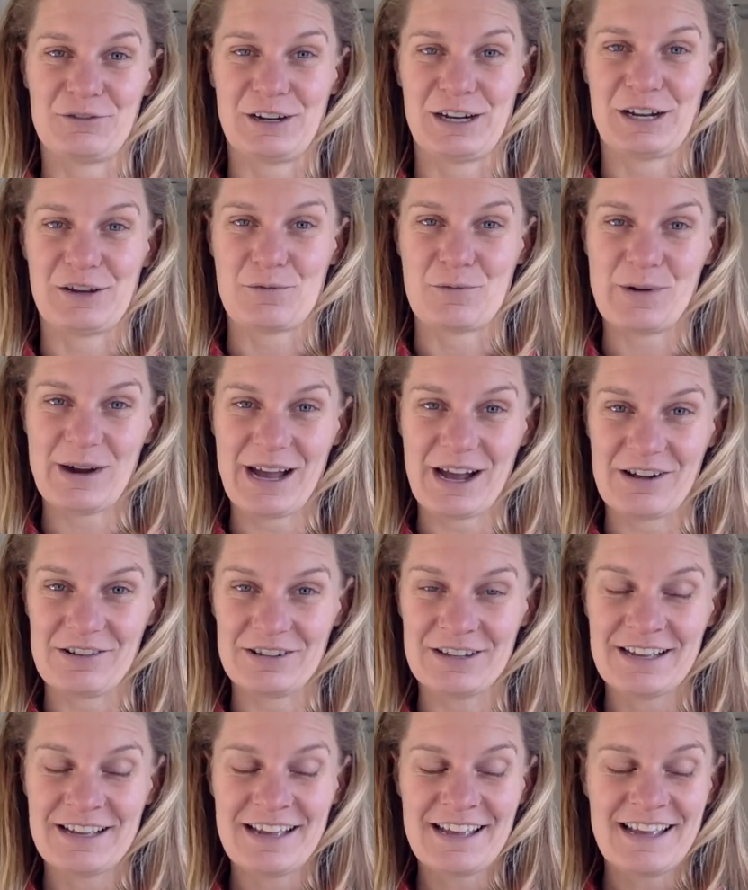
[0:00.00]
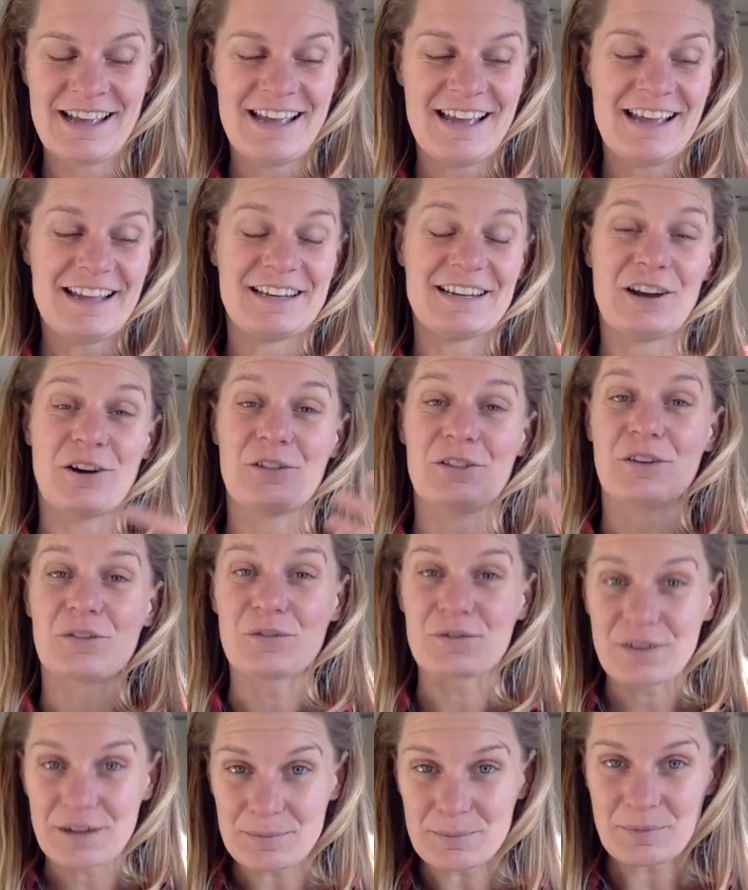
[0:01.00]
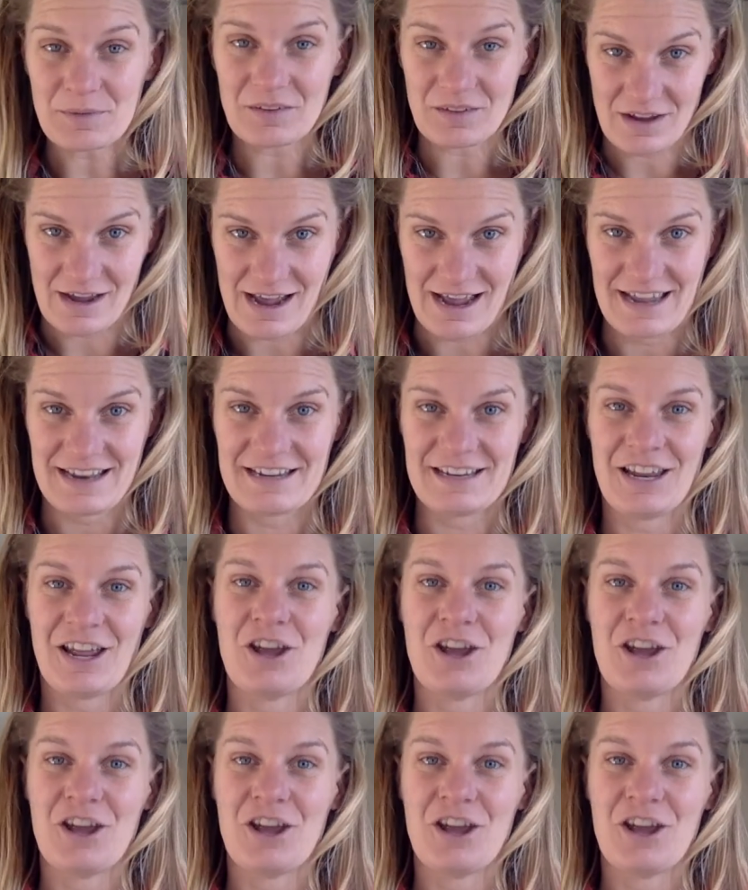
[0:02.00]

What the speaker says: really well. Now, on the flip side,